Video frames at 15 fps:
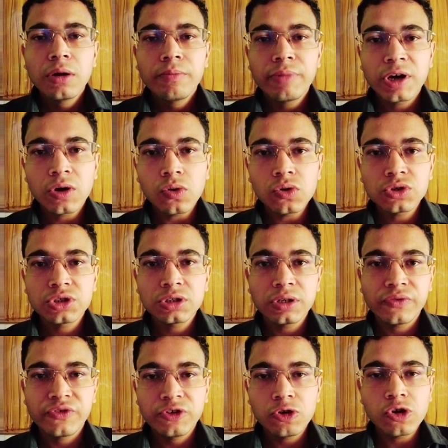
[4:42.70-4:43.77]
Because
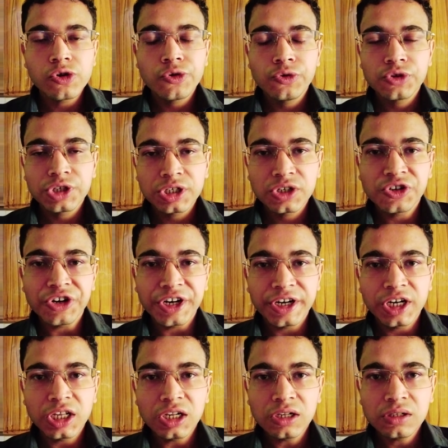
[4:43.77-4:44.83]
if you are using
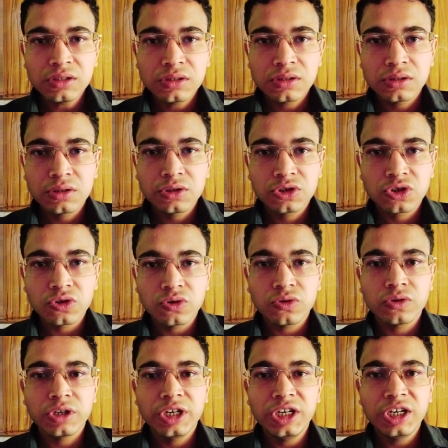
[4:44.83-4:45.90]
Gradle,
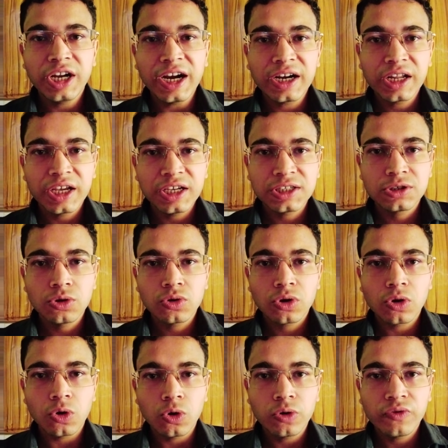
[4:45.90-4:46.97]
so in that case your
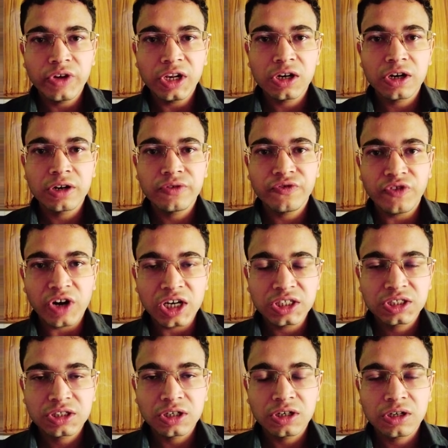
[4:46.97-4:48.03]
code will run
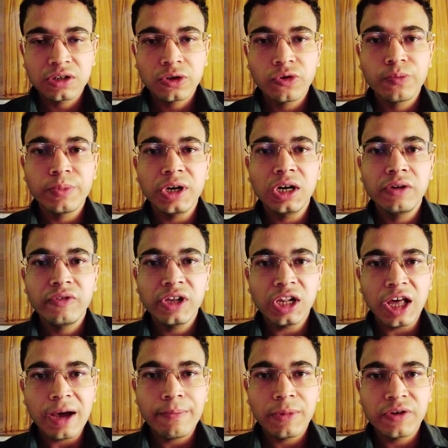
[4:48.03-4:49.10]
faster, your build will
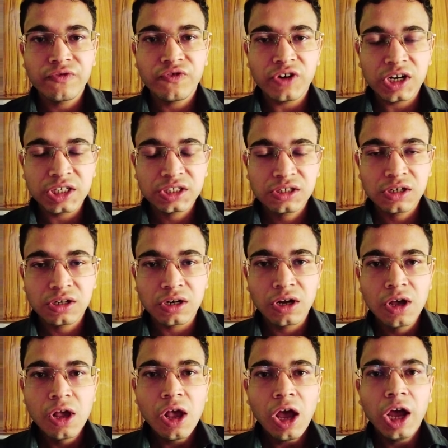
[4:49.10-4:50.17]
happen faster,
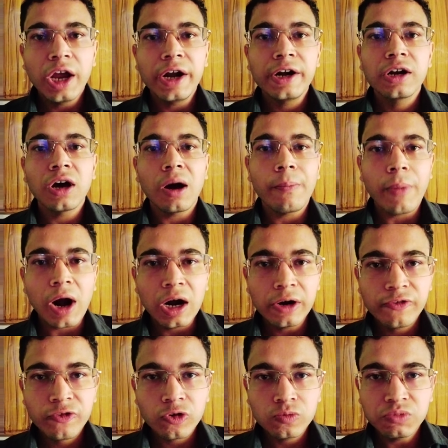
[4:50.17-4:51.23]
and
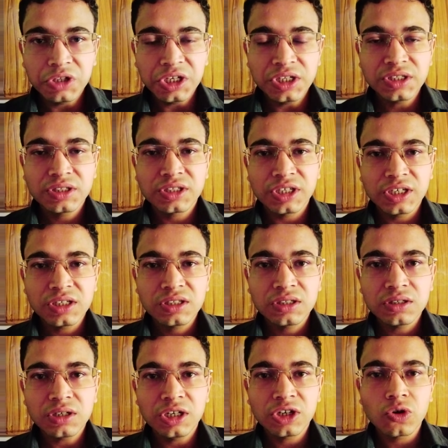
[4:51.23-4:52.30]
apart from these things,
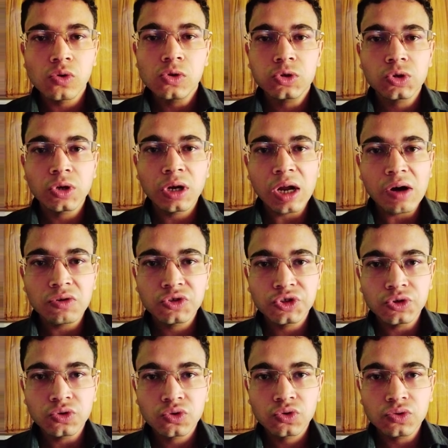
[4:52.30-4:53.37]
it also allows
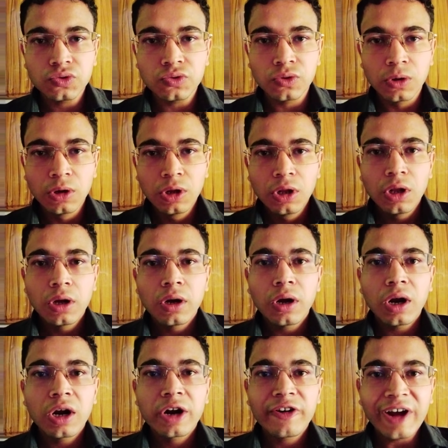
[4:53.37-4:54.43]
you
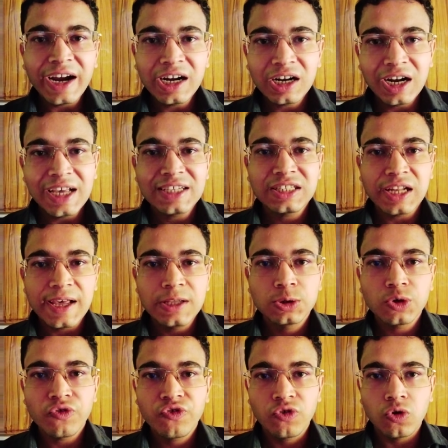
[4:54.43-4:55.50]
to write less lines
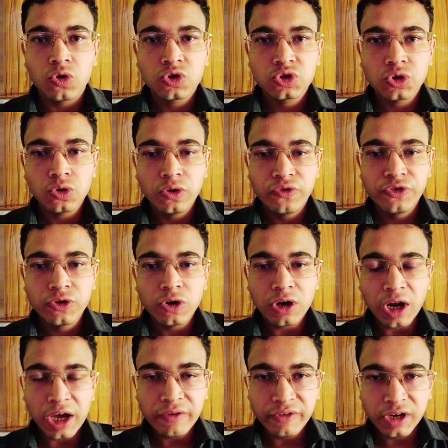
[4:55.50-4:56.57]
of code. So if you are
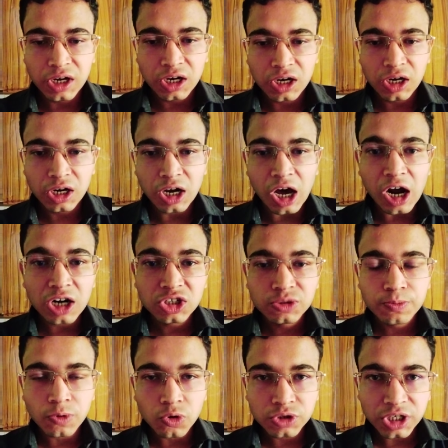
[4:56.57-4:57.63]
having a large
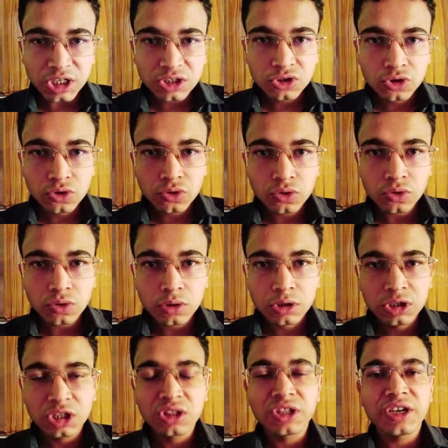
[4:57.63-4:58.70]
project, so
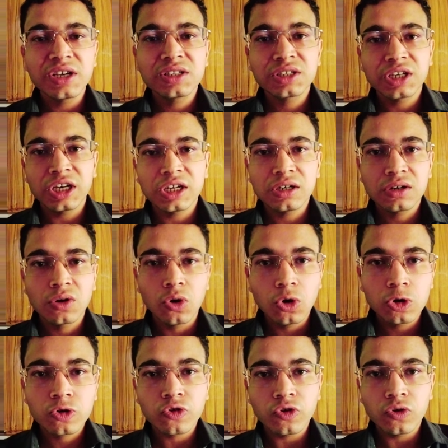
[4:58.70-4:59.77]
the things can
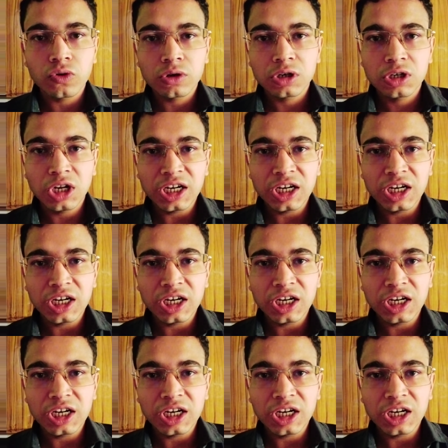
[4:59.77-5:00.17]
go wrong.